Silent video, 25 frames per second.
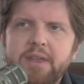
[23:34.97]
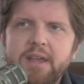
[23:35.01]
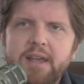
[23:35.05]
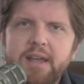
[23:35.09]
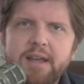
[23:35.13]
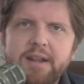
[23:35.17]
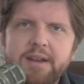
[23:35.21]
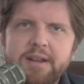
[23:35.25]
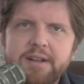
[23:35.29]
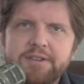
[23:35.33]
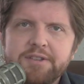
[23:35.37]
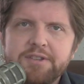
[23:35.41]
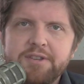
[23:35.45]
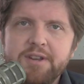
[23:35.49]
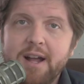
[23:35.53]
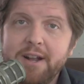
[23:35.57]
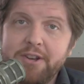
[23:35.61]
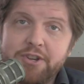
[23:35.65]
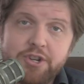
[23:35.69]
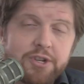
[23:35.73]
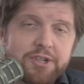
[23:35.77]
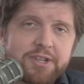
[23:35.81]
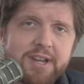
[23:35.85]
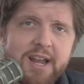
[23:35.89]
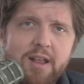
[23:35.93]
And it's not
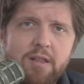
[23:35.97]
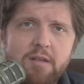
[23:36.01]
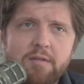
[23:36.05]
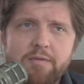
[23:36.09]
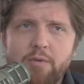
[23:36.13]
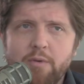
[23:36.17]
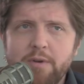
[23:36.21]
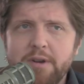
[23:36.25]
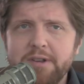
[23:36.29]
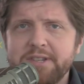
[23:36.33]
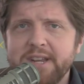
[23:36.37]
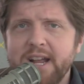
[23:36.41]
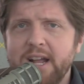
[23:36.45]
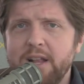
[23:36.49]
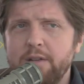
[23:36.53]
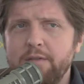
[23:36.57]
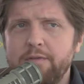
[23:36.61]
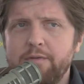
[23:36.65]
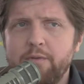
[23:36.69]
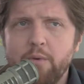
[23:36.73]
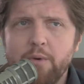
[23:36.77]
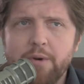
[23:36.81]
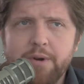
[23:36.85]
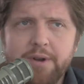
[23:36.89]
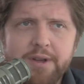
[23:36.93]
just California, it's
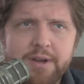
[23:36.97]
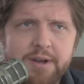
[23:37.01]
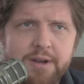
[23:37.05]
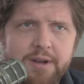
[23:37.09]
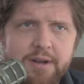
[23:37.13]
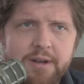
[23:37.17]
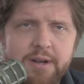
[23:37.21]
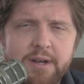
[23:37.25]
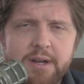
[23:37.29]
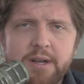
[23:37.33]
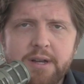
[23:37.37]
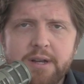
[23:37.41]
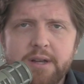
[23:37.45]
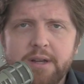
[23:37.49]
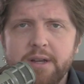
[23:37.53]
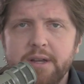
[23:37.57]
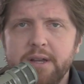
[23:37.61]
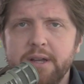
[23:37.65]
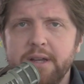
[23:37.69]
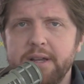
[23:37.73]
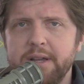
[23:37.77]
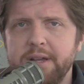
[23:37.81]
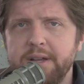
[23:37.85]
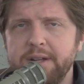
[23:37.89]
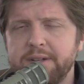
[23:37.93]
California,
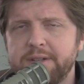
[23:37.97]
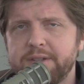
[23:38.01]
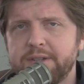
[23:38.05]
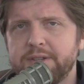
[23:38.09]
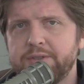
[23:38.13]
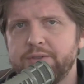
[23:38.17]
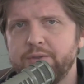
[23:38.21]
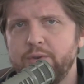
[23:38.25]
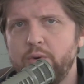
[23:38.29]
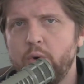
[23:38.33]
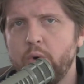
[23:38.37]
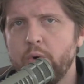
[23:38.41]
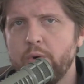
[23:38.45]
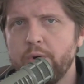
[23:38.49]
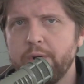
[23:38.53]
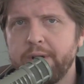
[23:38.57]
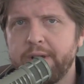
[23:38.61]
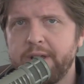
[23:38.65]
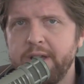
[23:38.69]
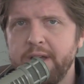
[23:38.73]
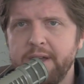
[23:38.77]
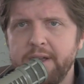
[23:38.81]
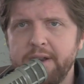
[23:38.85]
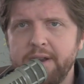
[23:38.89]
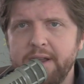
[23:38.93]
it's
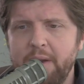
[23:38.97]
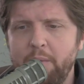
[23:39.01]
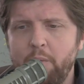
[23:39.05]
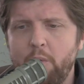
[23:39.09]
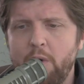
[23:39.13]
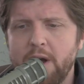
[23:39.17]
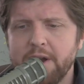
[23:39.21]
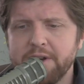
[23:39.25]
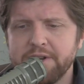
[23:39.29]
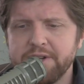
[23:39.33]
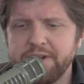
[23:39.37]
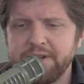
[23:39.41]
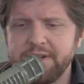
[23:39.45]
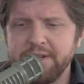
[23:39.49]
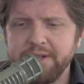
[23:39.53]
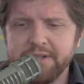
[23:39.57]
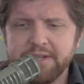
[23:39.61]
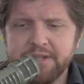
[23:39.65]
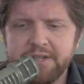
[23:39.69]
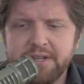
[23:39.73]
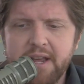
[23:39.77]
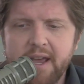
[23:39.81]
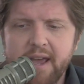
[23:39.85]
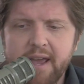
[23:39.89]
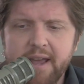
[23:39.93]
Oregon, and Washington
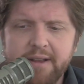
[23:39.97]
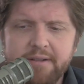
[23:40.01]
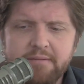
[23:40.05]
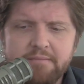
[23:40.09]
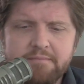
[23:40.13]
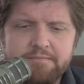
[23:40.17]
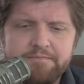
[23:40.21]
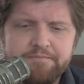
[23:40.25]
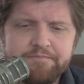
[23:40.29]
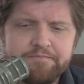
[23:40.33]
state.